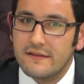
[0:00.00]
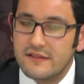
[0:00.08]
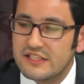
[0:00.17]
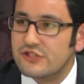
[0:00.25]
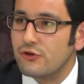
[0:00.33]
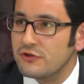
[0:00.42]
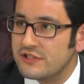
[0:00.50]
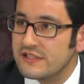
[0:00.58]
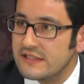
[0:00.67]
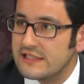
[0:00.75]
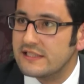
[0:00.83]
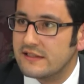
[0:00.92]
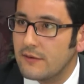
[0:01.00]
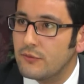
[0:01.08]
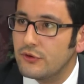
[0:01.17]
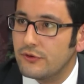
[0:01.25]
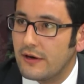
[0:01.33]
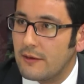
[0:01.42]
destroys this
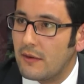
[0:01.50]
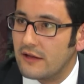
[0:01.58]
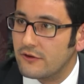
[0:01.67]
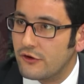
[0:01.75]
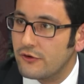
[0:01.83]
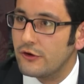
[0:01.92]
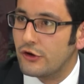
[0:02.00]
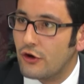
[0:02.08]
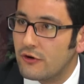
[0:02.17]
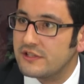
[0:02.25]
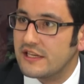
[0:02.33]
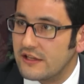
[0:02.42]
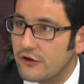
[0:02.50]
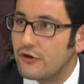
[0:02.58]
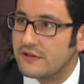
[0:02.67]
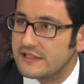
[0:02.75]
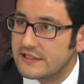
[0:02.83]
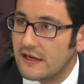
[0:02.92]
taboo about Kurds and the
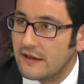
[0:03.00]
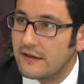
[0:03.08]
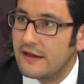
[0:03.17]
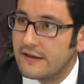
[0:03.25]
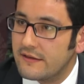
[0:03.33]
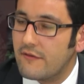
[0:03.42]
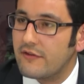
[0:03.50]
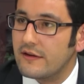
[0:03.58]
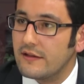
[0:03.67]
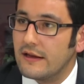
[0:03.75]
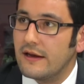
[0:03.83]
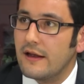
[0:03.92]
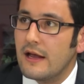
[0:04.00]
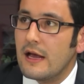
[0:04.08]
Kurdistan, definitely.